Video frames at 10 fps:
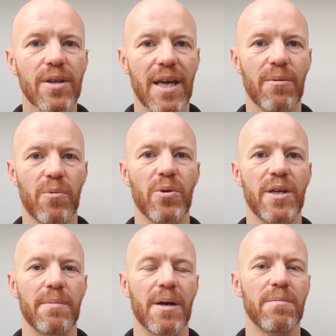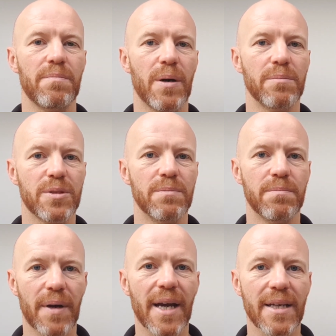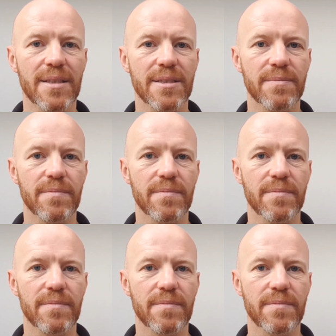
get worried about pops and bangs.